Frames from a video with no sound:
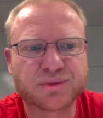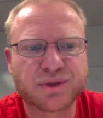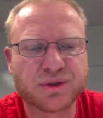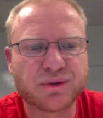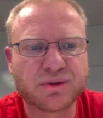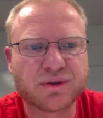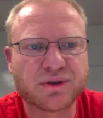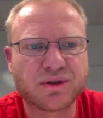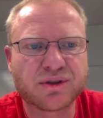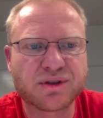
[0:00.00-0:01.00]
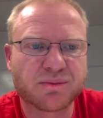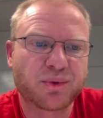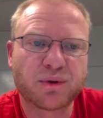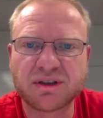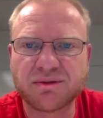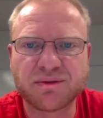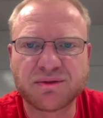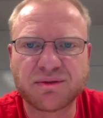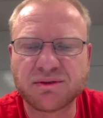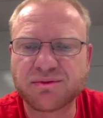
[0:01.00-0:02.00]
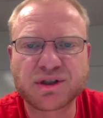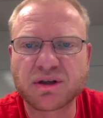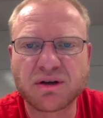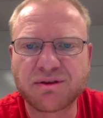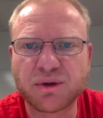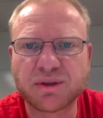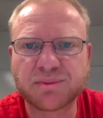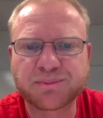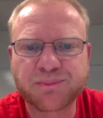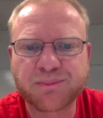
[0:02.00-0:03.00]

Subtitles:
to support the vision going forward.